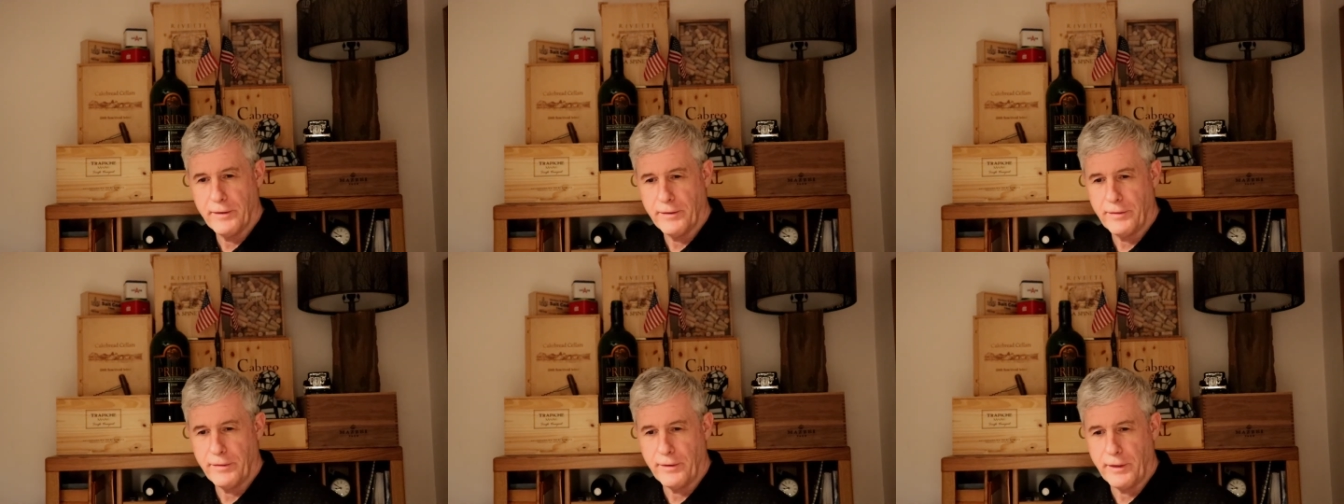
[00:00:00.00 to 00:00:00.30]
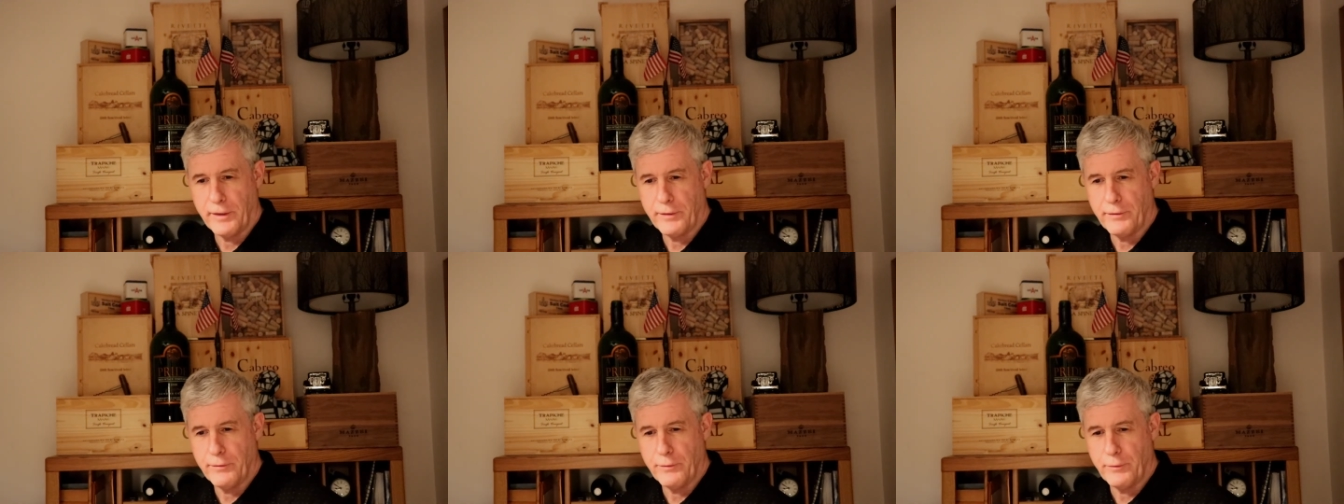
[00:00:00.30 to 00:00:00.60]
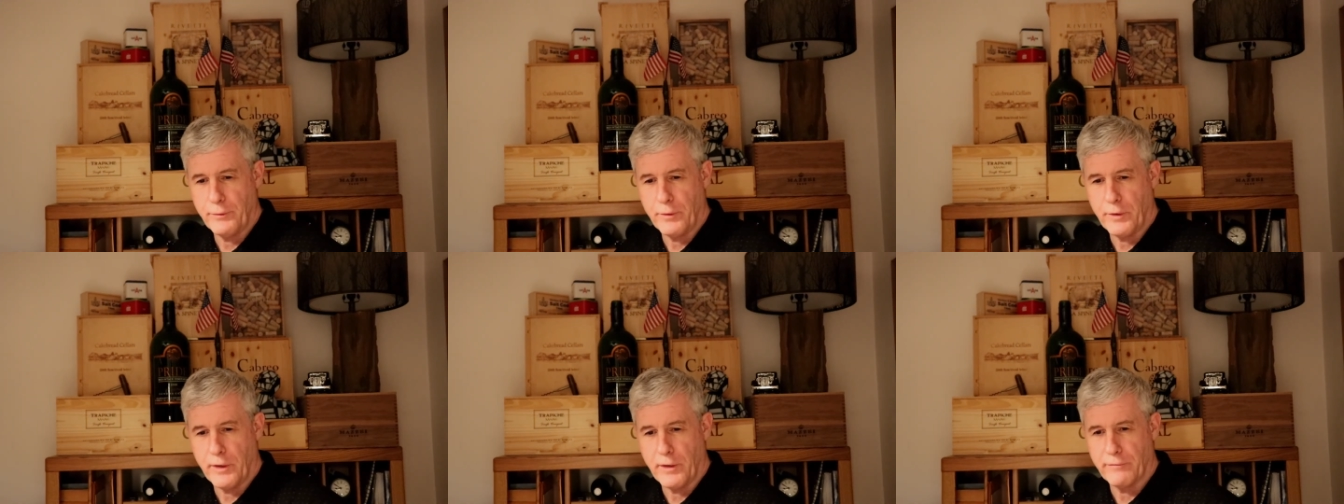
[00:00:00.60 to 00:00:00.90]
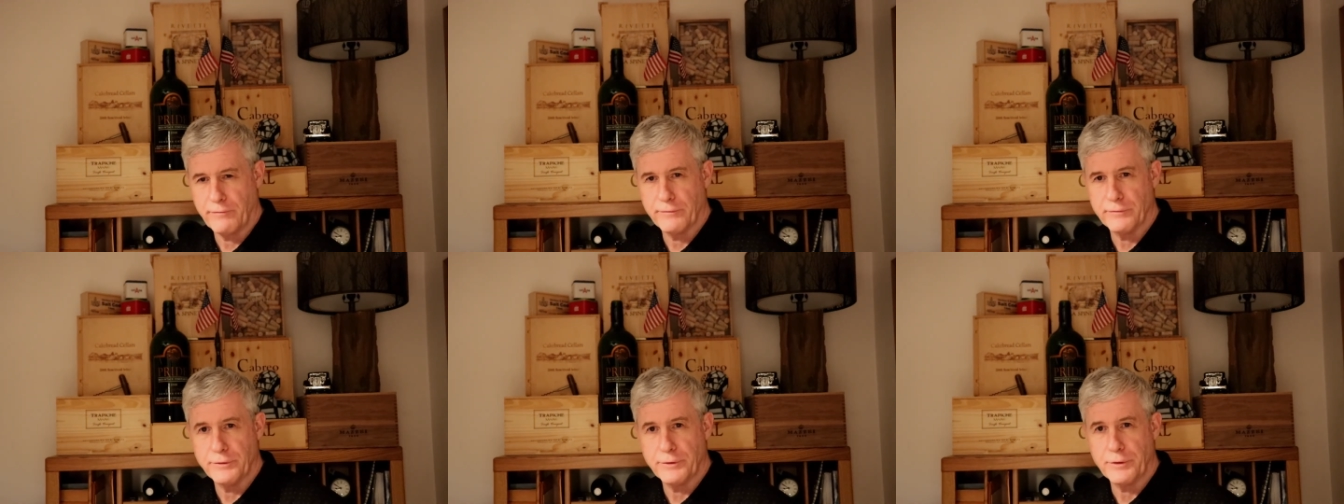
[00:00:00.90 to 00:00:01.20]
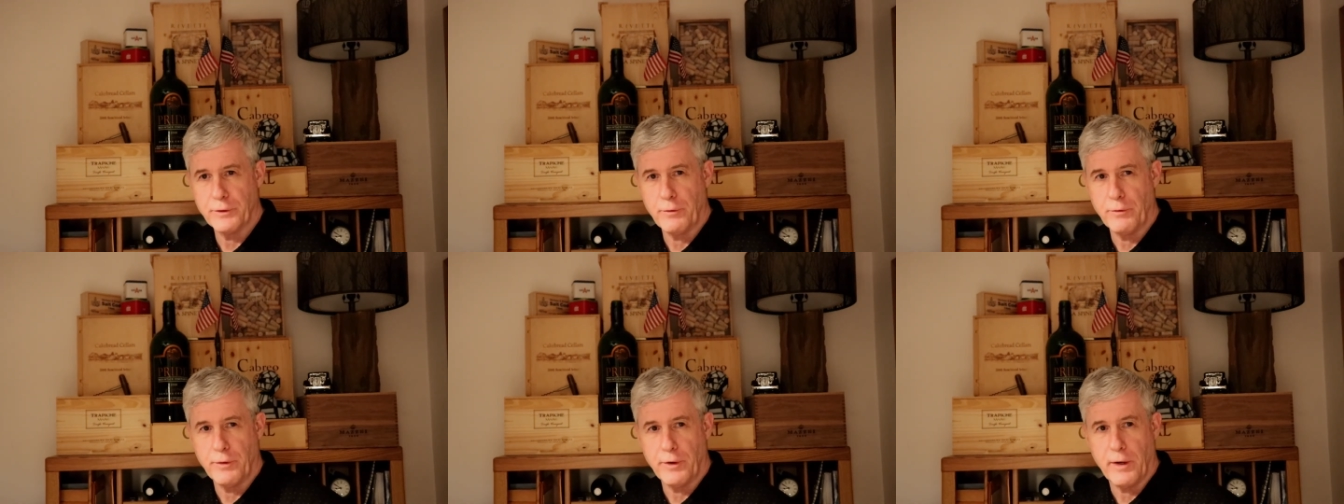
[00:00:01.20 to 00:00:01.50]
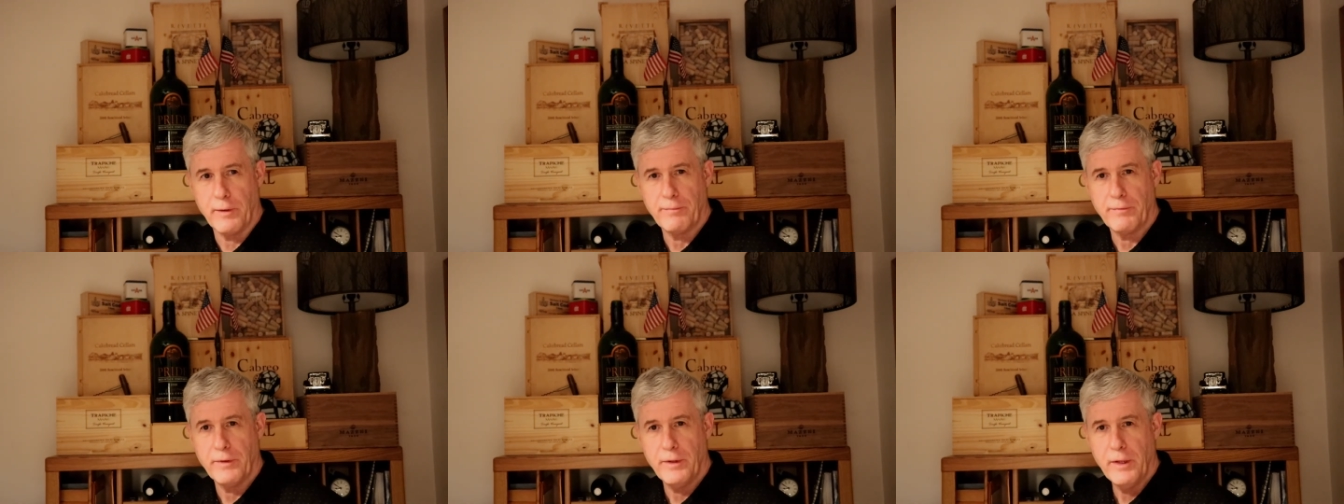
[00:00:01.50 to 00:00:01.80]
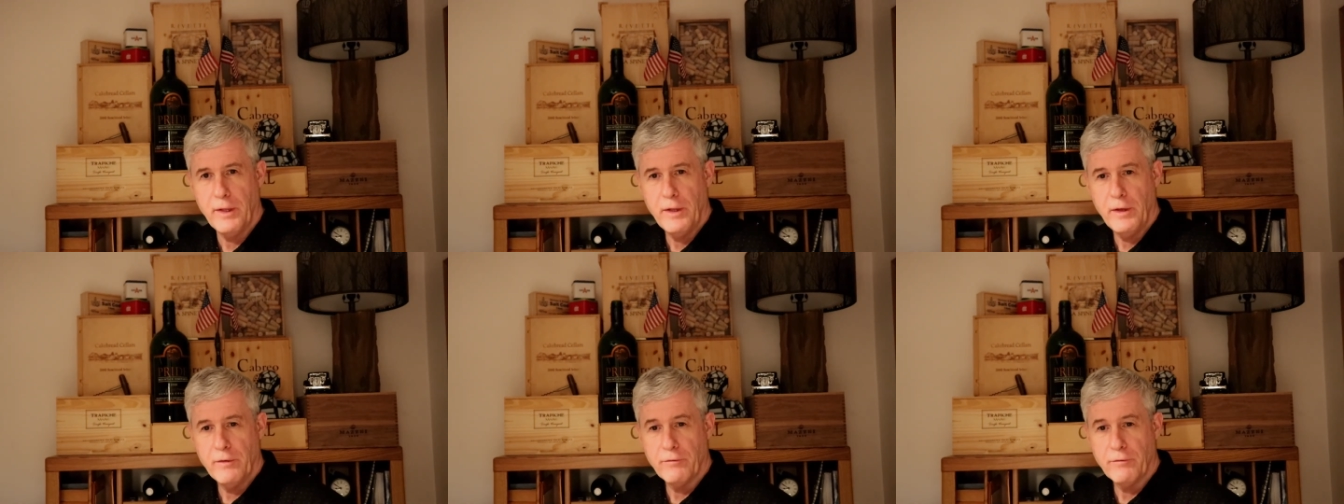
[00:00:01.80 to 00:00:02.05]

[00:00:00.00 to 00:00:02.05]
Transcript: Thank you uh, for showing up.